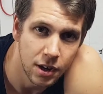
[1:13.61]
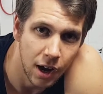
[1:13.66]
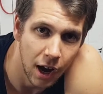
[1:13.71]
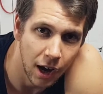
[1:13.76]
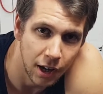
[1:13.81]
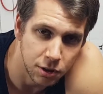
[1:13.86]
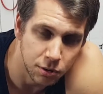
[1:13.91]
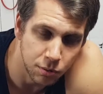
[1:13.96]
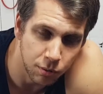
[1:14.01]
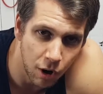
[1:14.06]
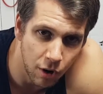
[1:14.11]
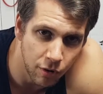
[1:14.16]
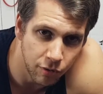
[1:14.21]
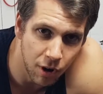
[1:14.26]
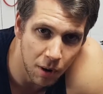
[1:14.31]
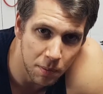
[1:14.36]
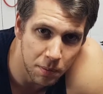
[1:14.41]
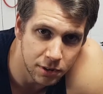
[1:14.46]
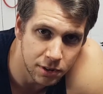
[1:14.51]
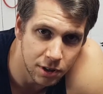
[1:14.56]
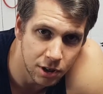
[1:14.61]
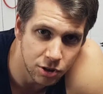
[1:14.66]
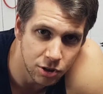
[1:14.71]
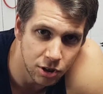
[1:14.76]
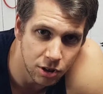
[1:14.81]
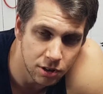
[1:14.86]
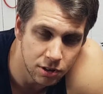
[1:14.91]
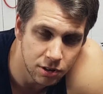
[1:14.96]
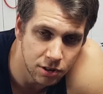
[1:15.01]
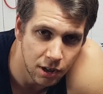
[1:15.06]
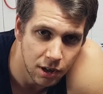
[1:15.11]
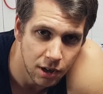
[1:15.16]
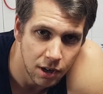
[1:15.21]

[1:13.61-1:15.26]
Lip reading: and 12 repetitions.